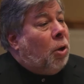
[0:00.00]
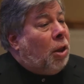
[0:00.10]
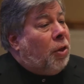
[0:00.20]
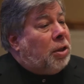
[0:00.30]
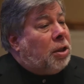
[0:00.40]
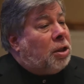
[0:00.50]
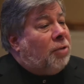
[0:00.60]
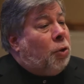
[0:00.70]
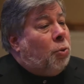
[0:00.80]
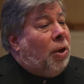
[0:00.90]
One of the things is
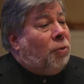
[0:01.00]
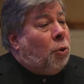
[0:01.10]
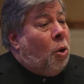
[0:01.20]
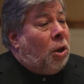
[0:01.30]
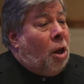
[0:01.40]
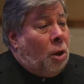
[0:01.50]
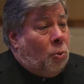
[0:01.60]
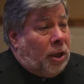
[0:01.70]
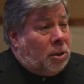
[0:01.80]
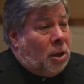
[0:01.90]
if you if you go a long
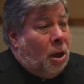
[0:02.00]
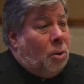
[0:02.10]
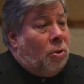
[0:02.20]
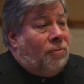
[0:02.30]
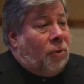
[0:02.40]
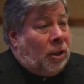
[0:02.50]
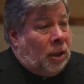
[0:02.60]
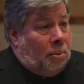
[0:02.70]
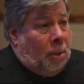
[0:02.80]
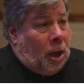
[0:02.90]
ways with very
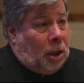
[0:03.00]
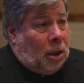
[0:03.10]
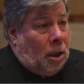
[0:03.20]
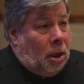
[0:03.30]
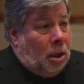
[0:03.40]
little money,